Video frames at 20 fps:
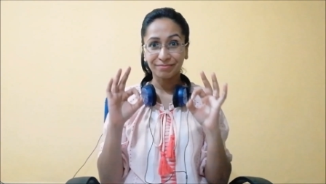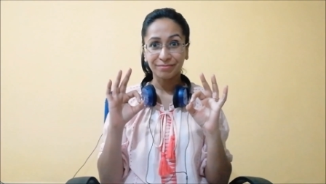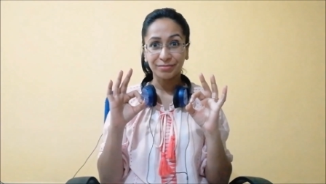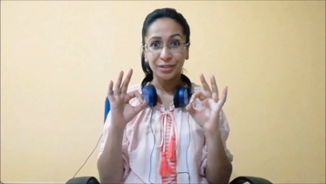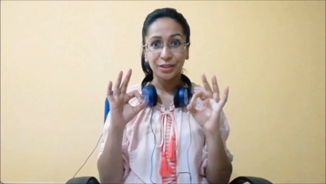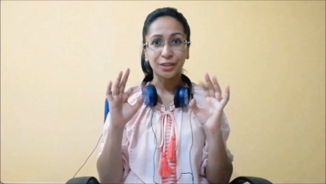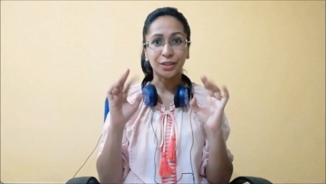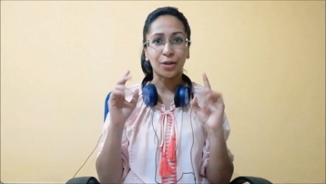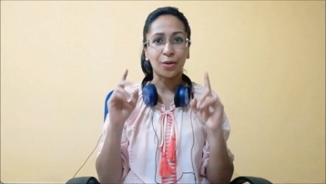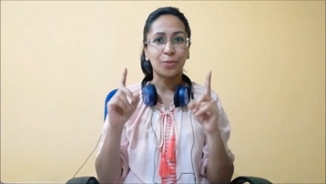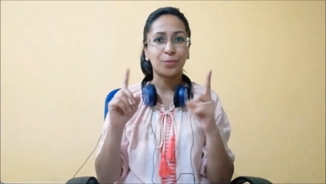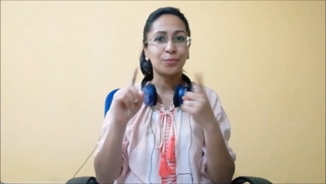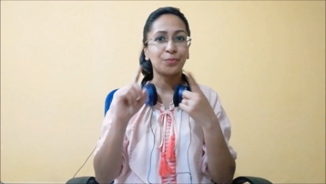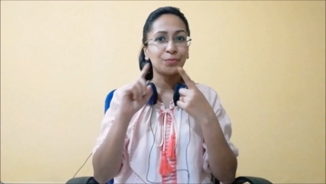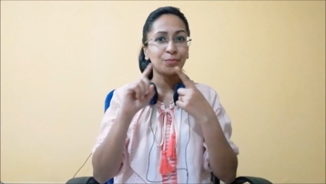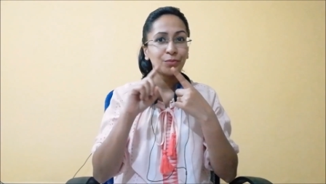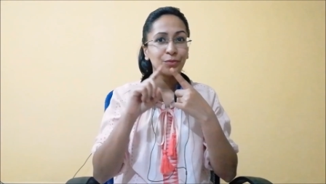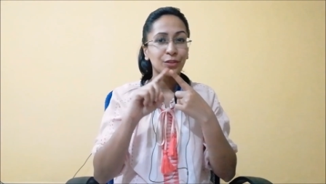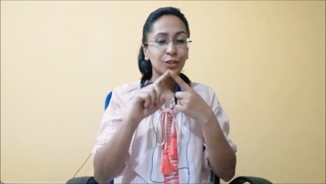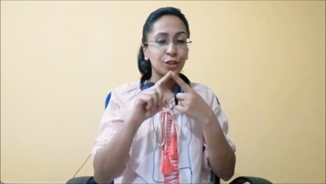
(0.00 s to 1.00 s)
So
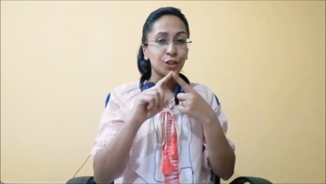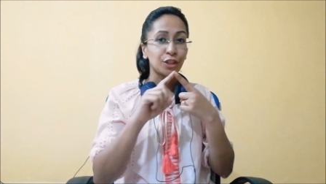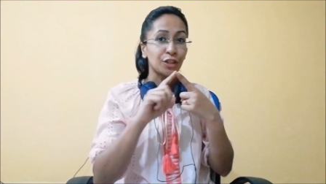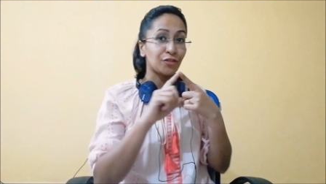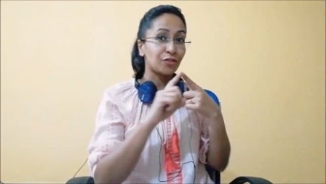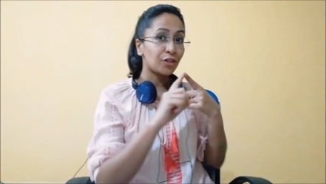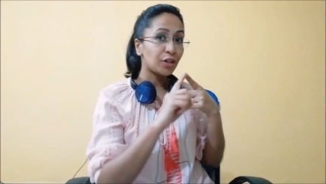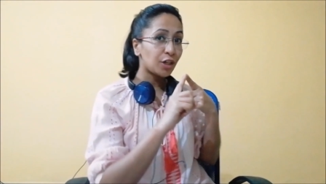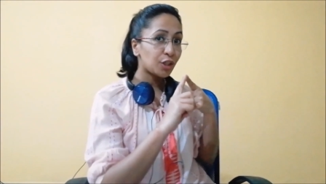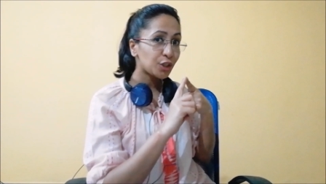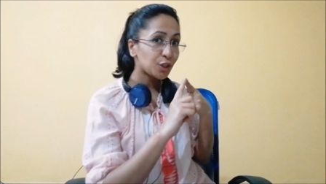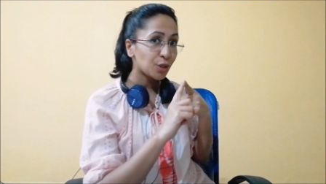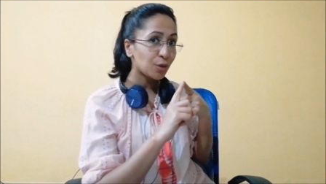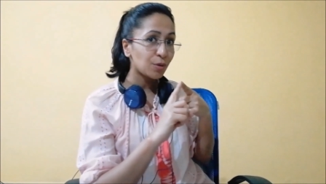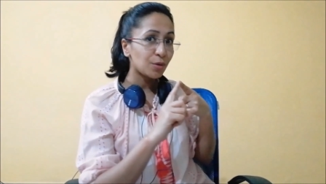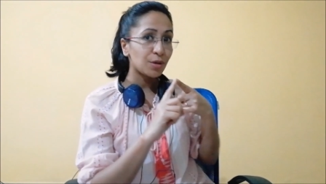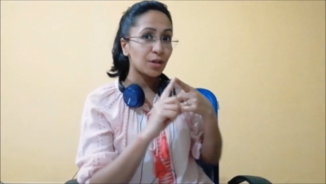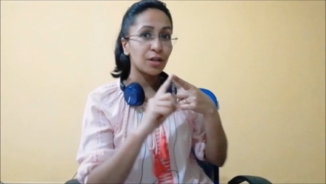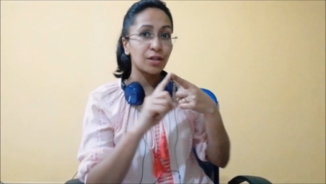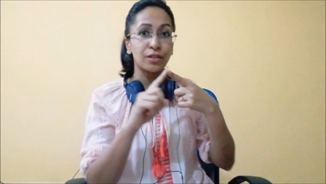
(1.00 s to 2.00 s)
shift your
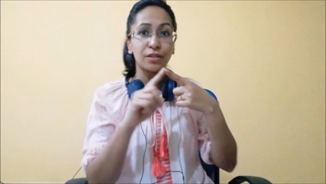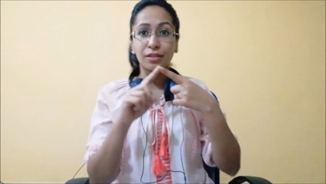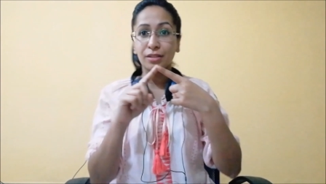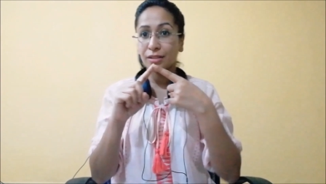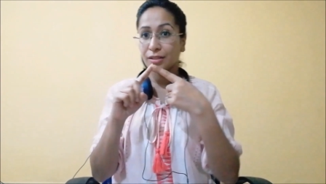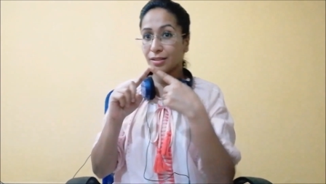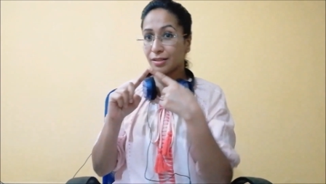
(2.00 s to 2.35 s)
shoulders